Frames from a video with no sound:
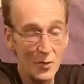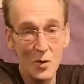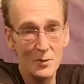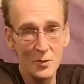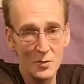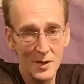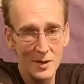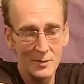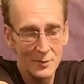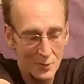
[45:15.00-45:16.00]
I know what I'm doing
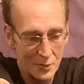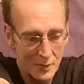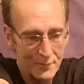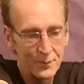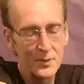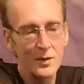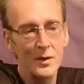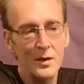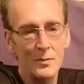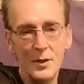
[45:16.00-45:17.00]
with that, so
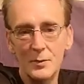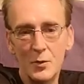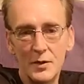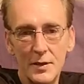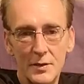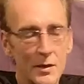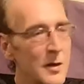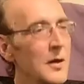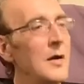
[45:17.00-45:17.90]
it makes more sense.